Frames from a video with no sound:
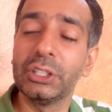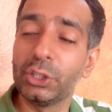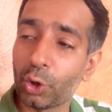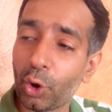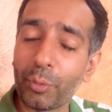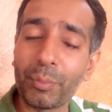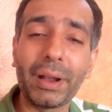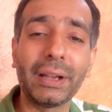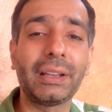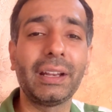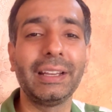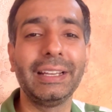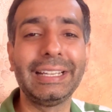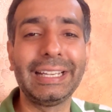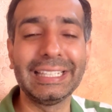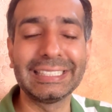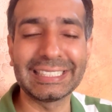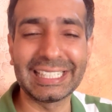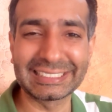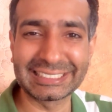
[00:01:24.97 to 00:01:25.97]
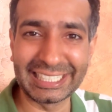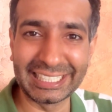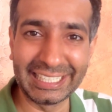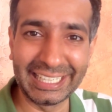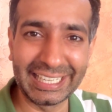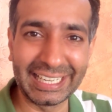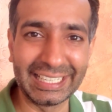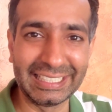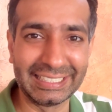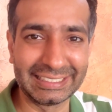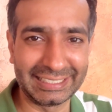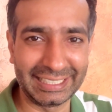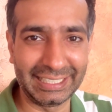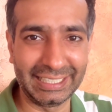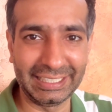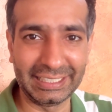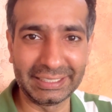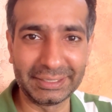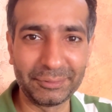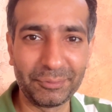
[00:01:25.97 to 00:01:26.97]
no matter it is ascending and
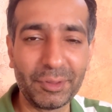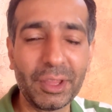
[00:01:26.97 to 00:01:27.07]
descending.